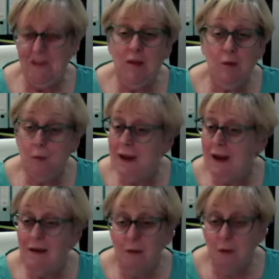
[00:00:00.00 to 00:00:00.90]
that when
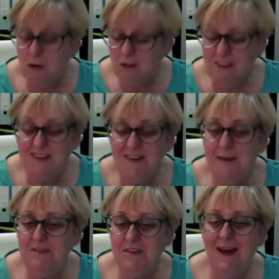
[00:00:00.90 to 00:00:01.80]
I go to
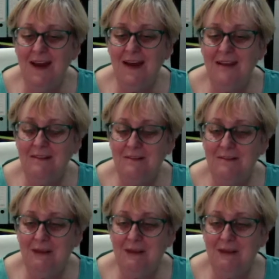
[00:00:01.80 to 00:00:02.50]
sleep tonight,